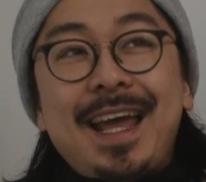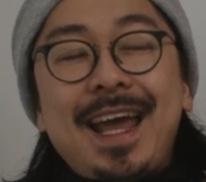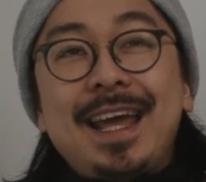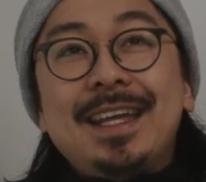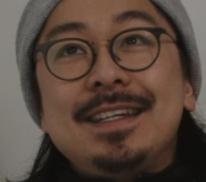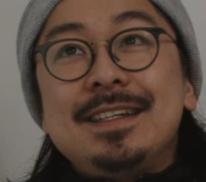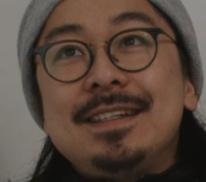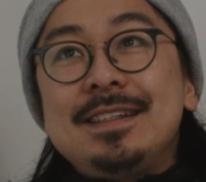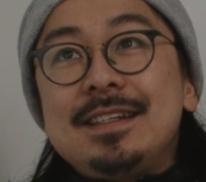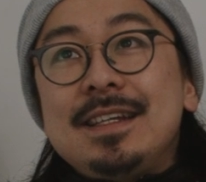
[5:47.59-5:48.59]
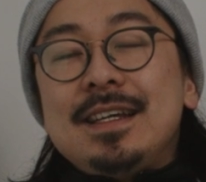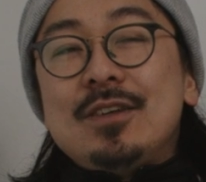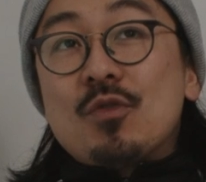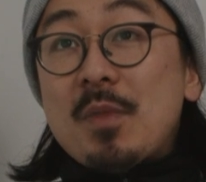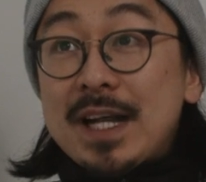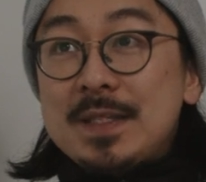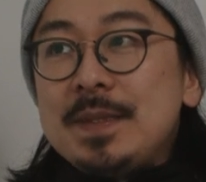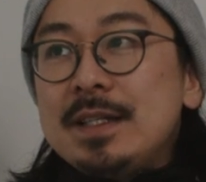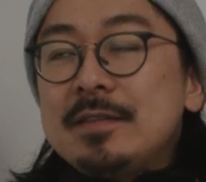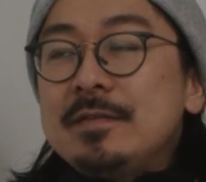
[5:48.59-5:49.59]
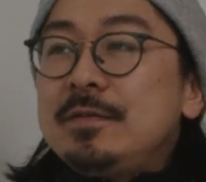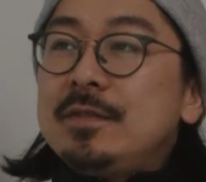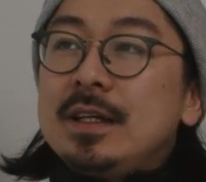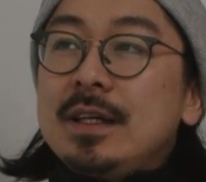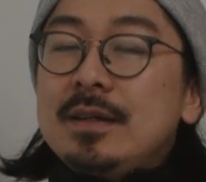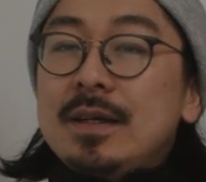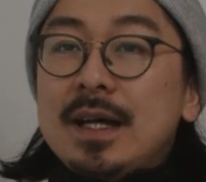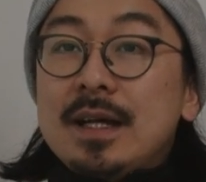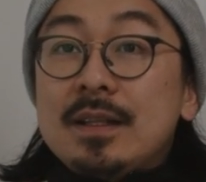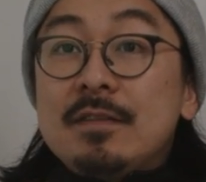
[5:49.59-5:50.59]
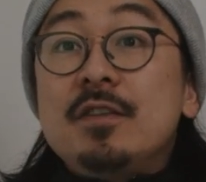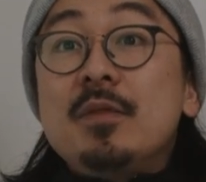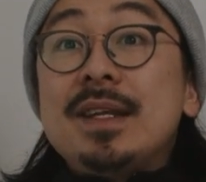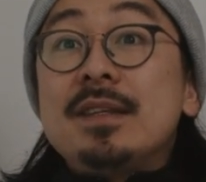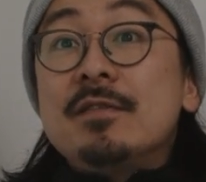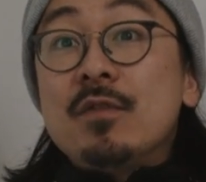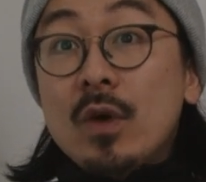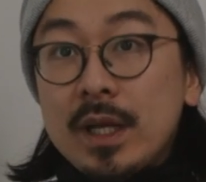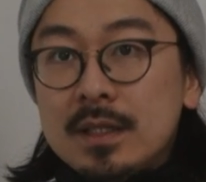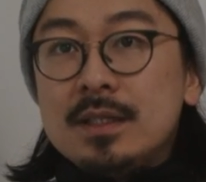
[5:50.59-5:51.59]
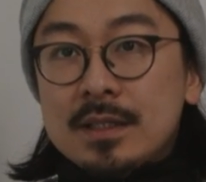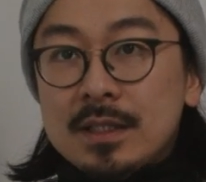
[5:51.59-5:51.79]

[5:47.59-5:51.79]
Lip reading: and reminds me of the film Enter the Void,